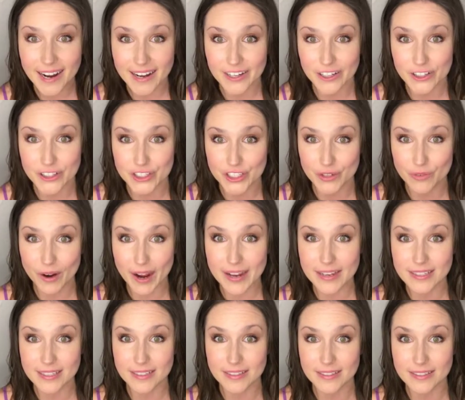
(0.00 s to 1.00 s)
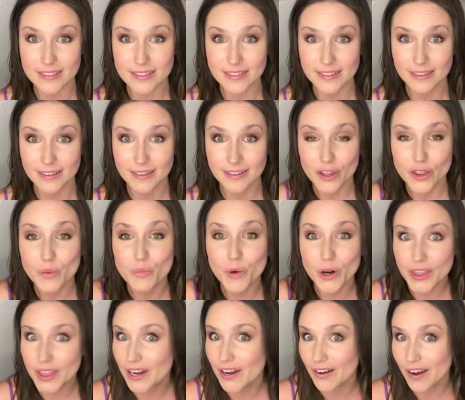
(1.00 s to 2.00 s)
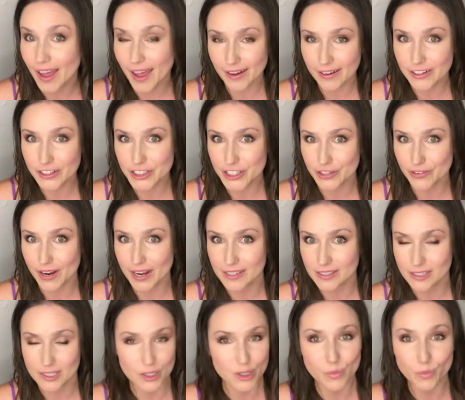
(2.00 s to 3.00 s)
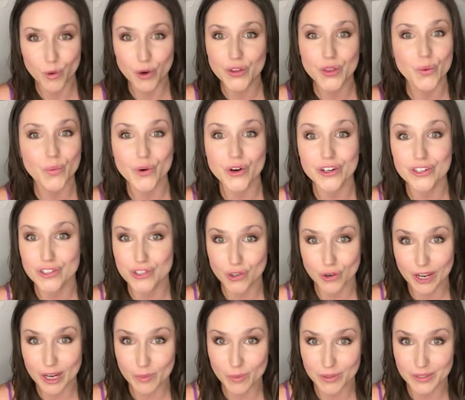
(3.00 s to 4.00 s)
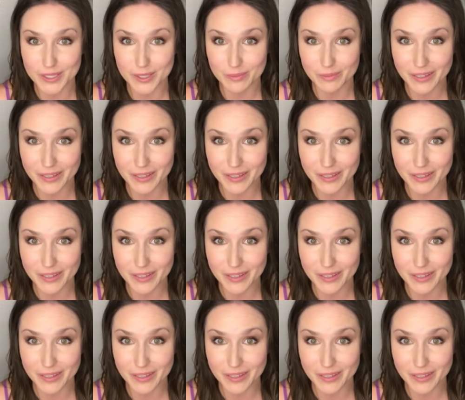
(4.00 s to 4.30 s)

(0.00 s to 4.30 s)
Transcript: energy rises. The more that our energy rises, the more that we're enjoyable to